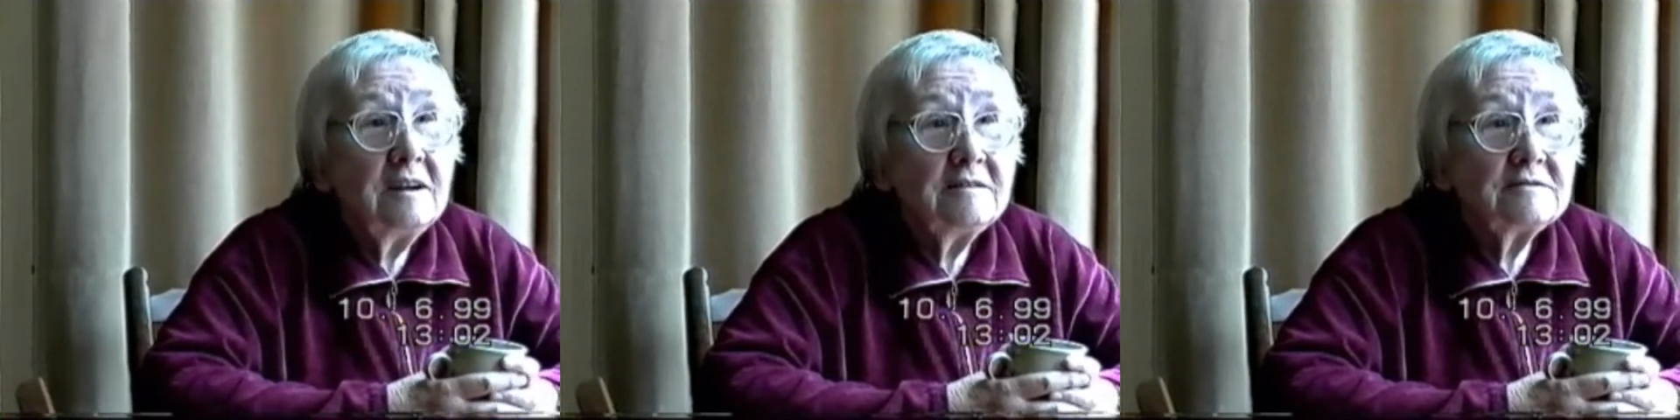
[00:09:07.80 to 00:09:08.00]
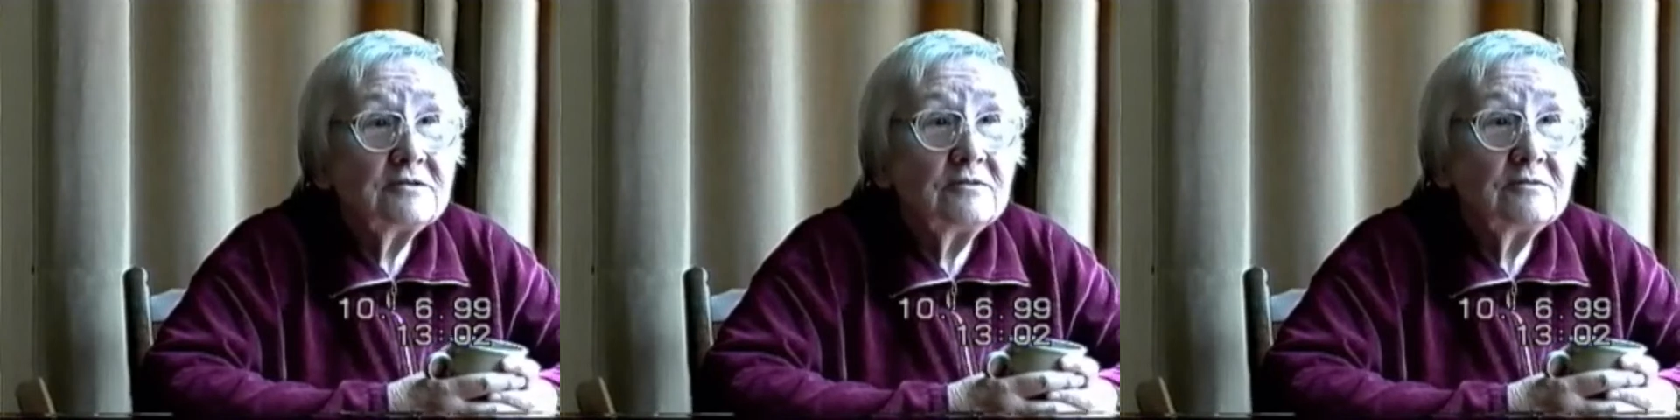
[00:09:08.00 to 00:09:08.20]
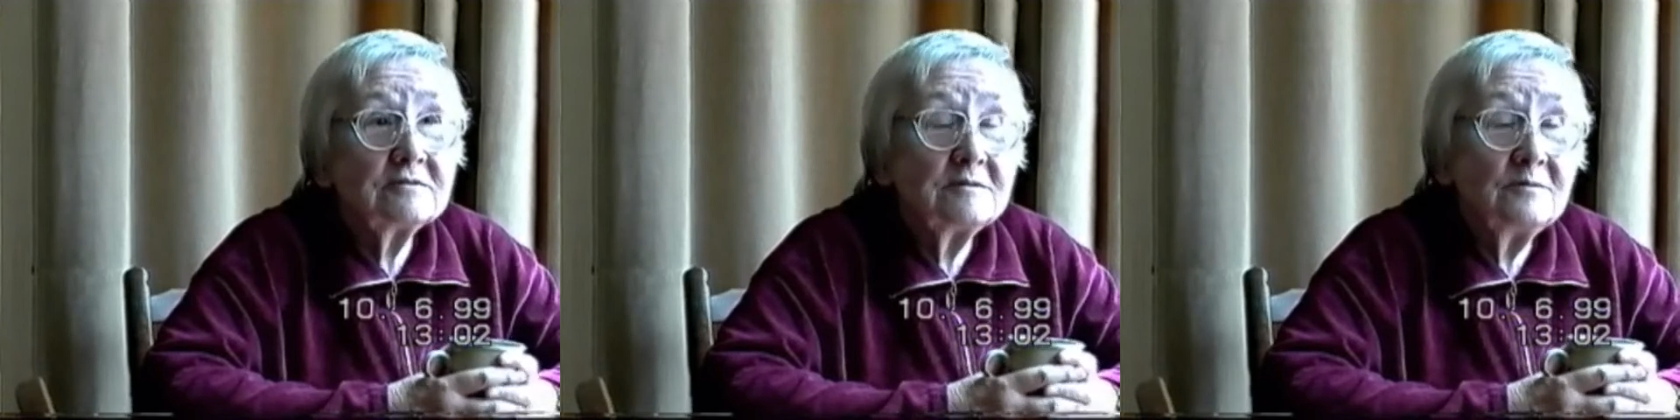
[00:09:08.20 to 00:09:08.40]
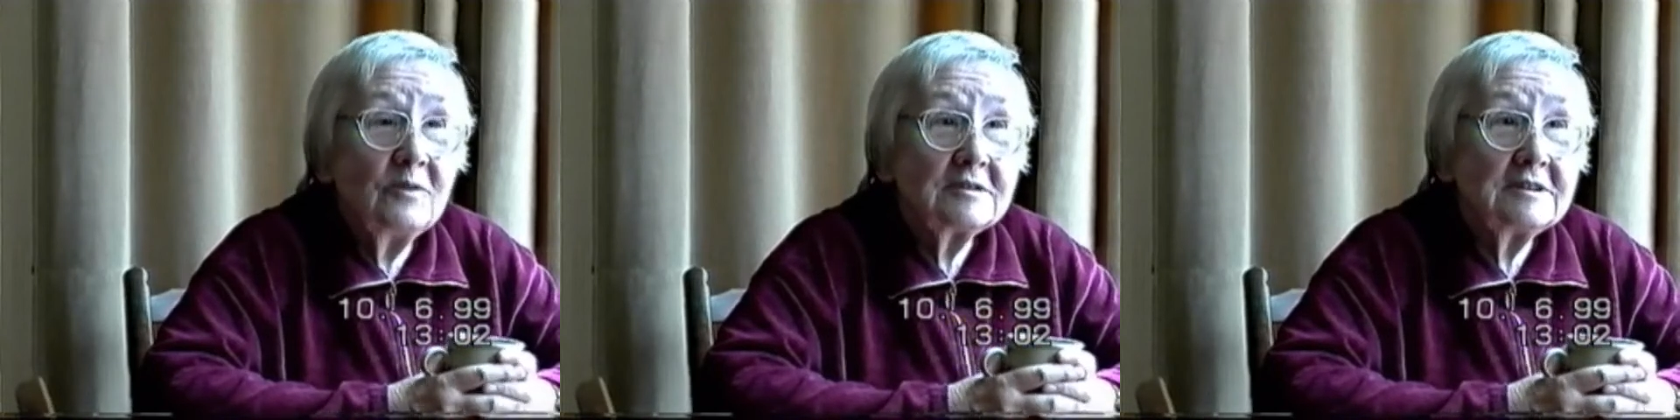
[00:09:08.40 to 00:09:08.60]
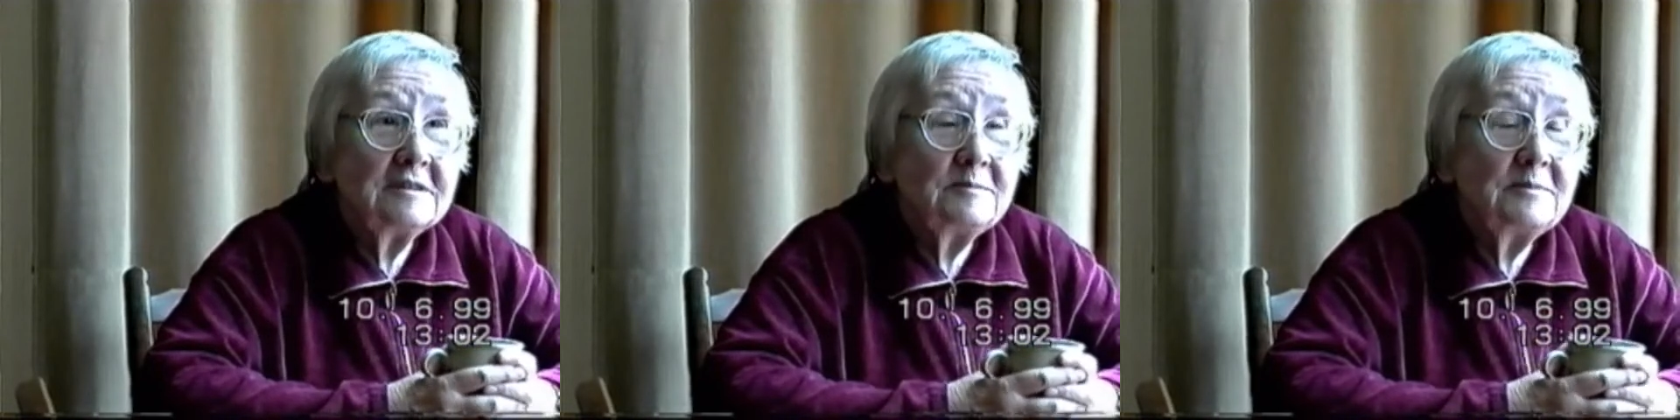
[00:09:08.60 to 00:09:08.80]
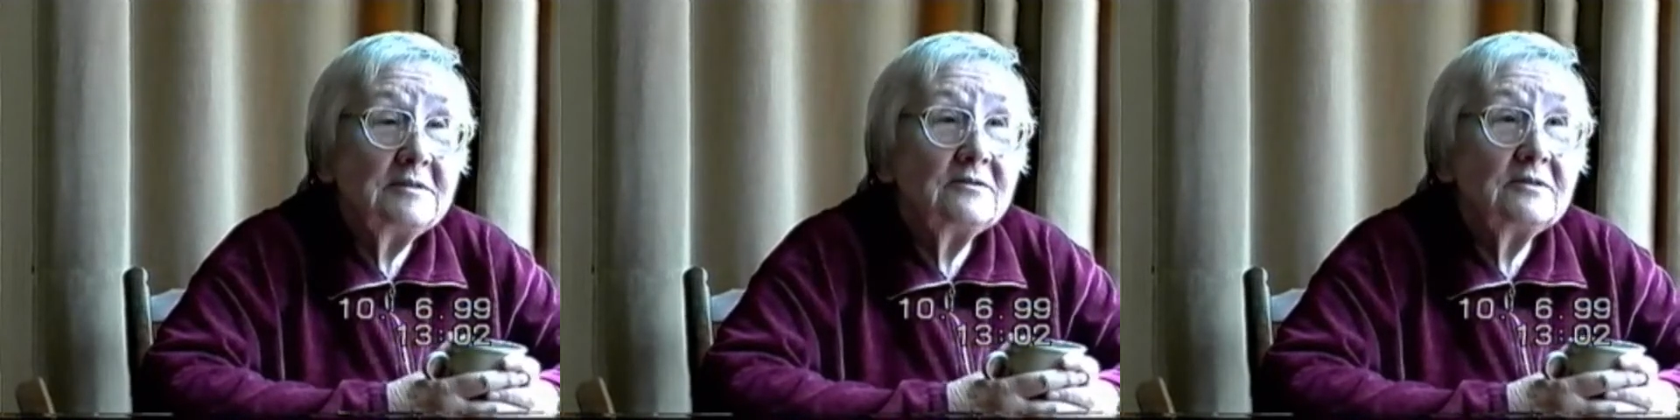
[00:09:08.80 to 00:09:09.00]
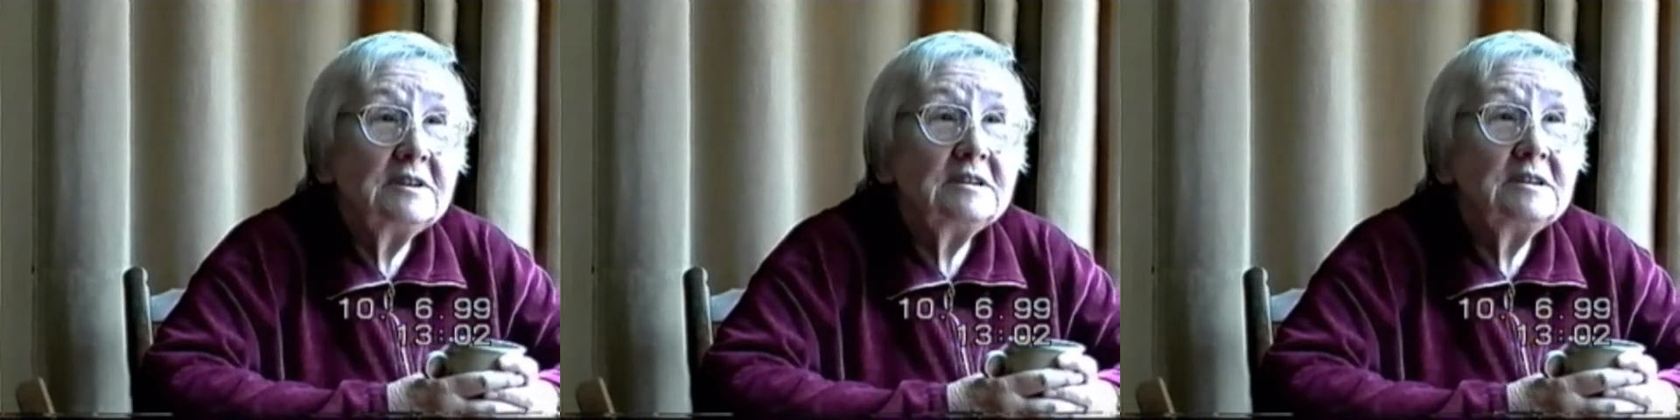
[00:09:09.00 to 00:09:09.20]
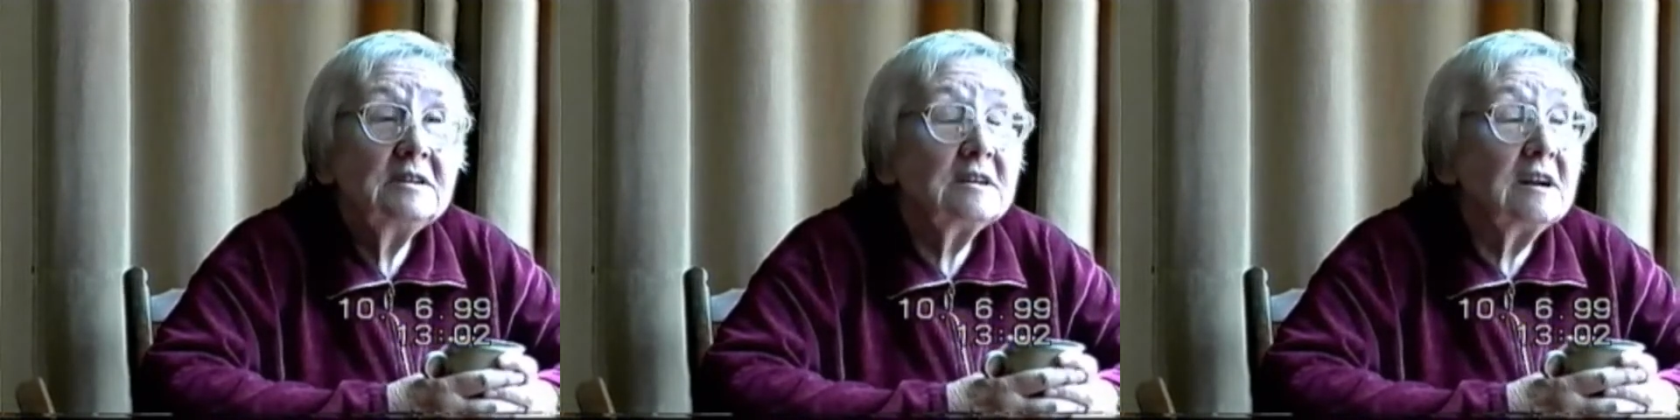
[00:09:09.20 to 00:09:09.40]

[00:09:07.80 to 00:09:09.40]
I, told them what I'd been reading,